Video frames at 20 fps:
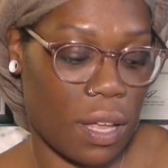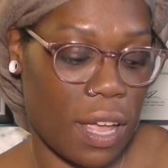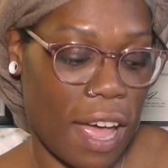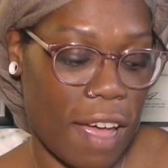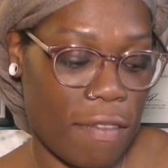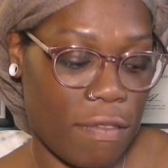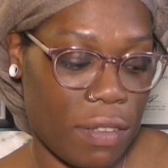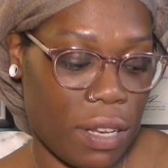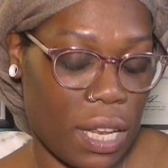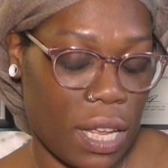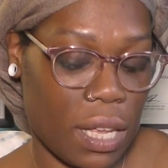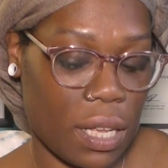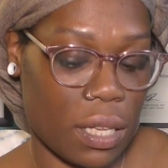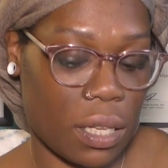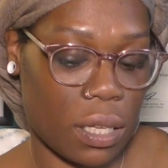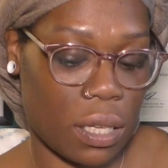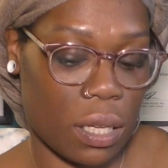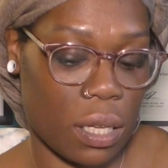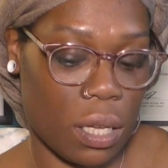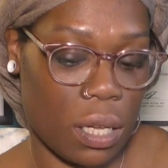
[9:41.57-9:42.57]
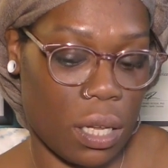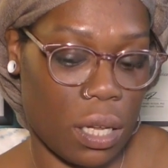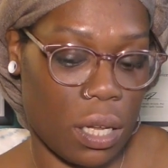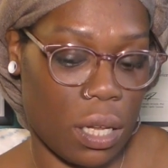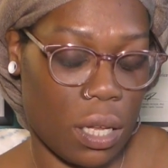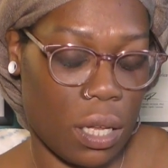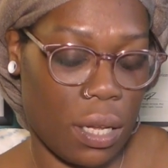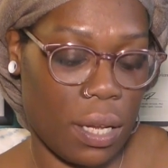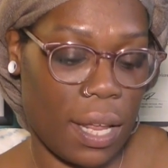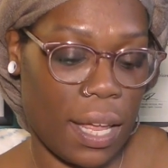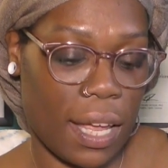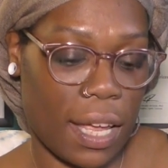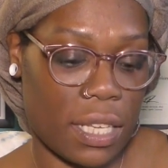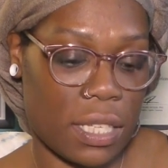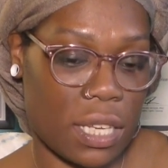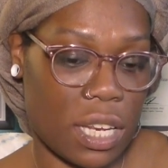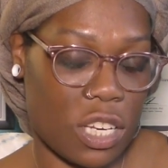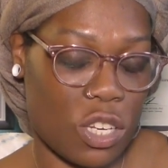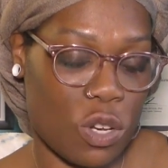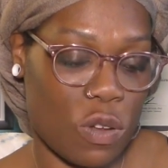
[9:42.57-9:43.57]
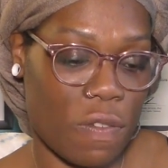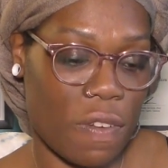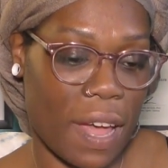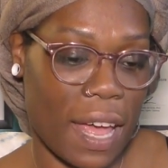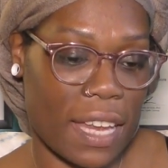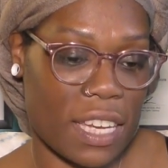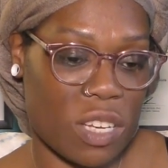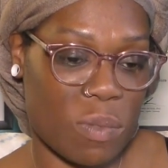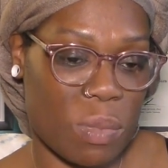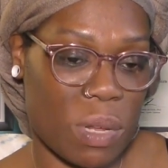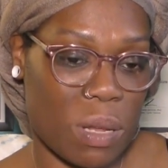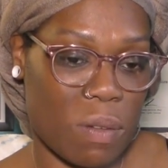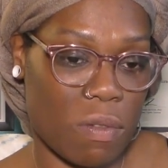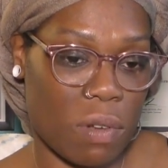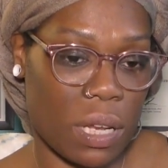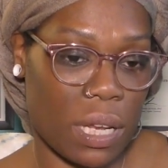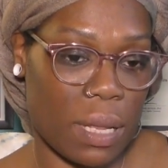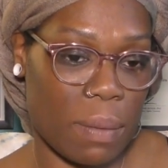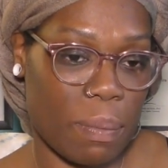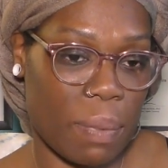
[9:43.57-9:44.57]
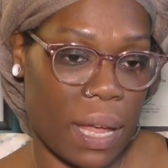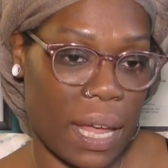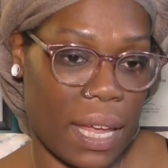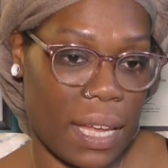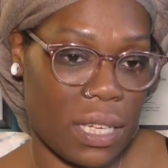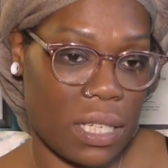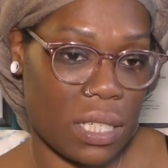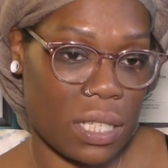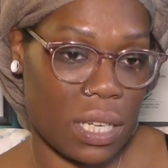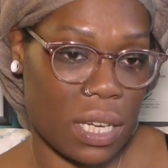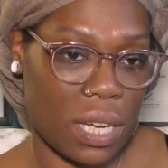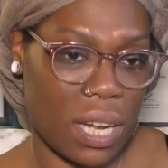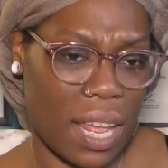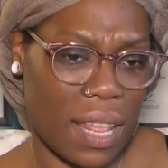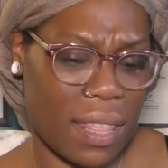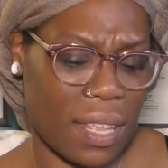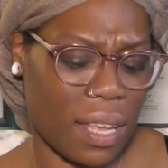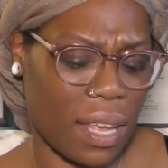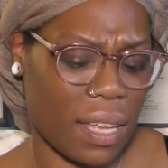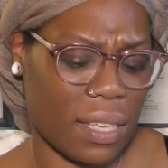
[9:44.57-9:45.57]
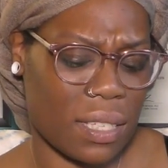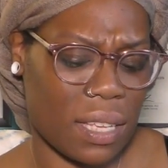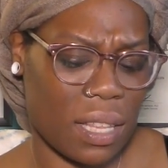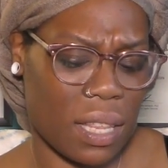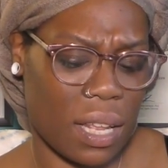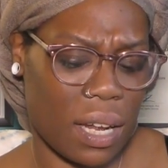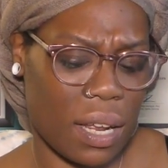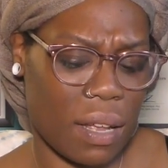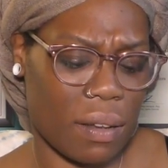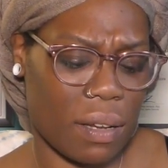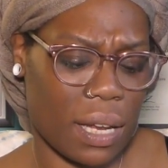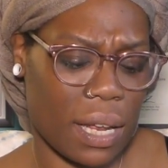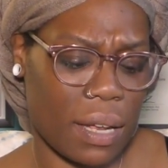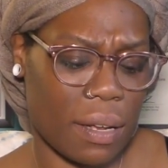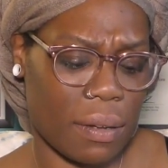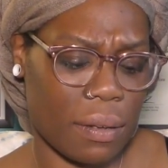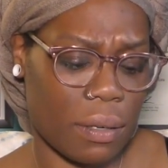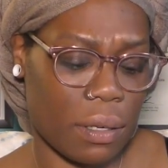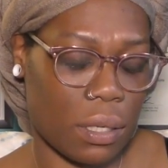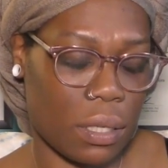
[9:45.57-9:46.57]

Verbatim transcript: I feel like like I said you've had to be really patient. I think I said that out loud.